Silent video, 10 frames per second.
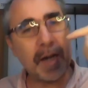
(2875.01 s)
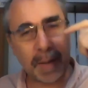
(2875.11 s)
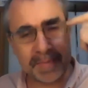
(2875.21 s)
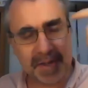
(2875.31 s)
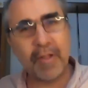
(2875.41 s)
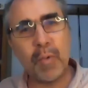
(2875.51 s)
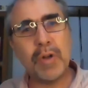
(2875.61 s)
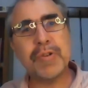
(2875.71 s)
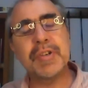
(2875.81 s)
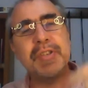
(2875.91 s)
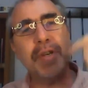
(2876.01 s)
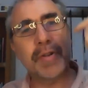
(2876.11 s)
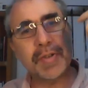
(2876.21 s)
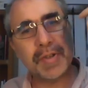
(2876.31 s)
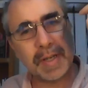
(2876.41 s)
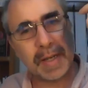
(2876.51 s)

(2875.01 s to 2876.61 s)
comes out of the wilderness years,